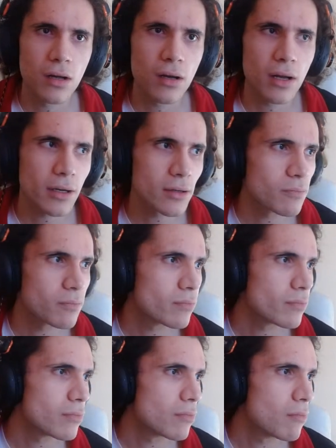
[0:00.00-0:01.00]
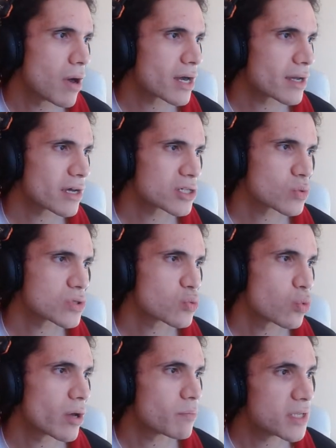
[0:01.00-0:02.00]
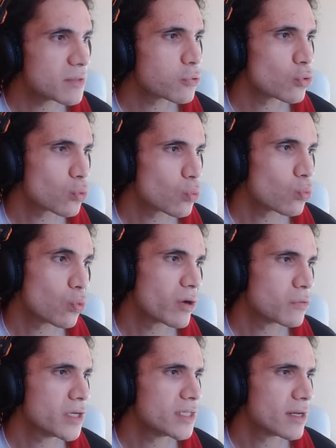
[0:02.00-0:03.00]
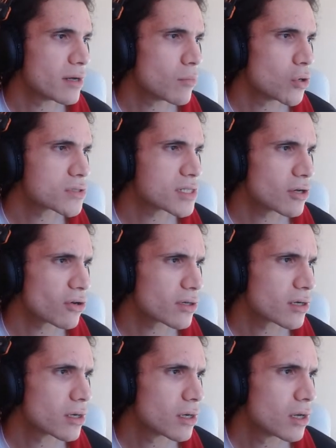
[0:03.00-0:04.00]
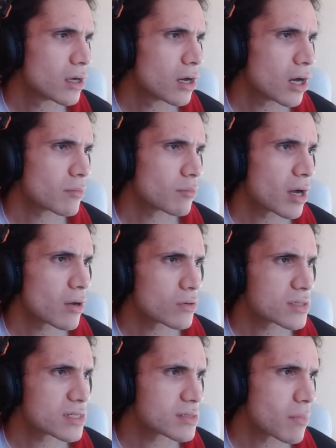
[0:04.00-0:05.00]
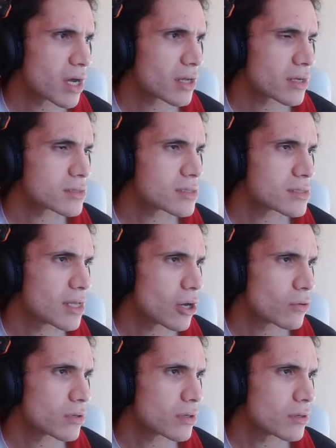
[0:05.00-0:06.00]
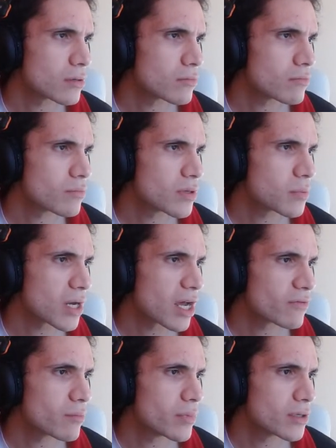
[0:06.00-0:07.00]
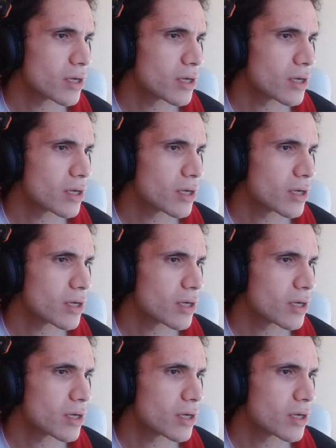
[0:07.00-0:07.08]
Like, Mangadex was where people were reading it mostly on. And since Mangadex is down, people haven't been